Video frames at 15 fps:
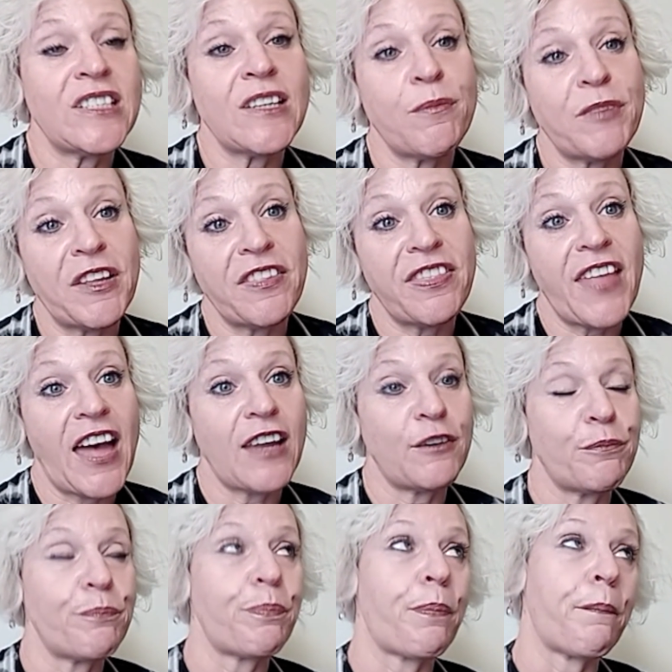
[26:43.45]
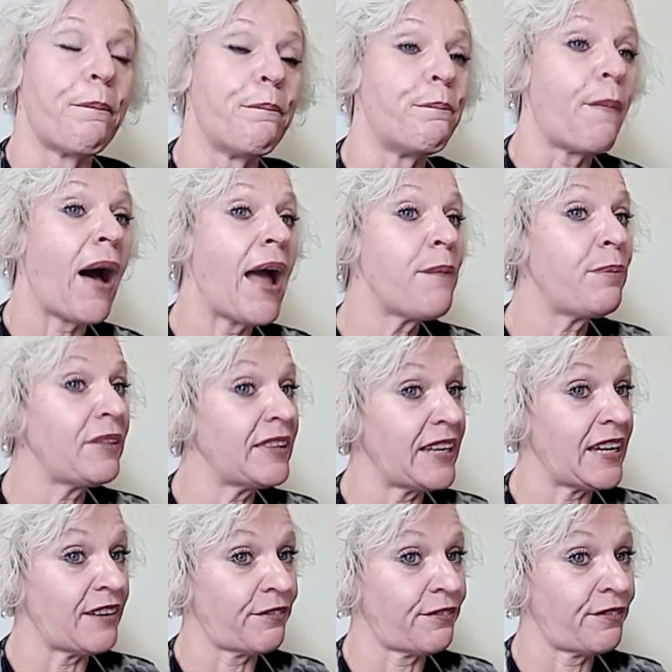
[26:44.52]
something that my
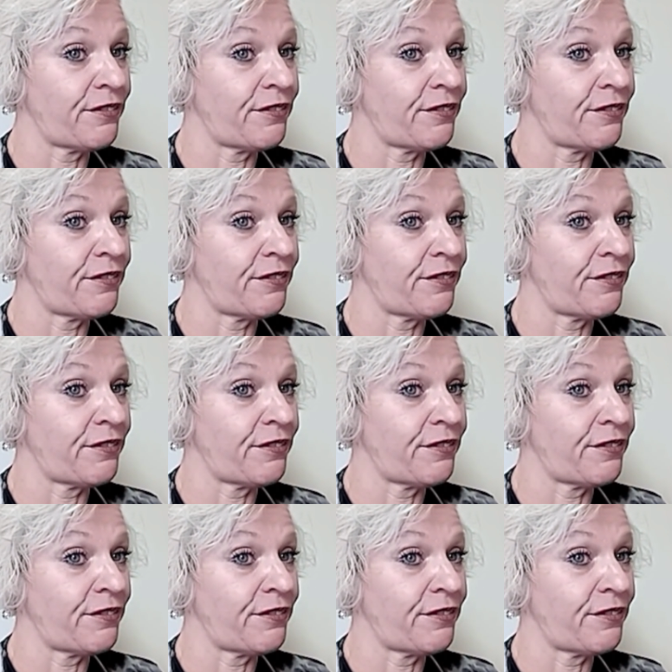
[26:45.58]
belief,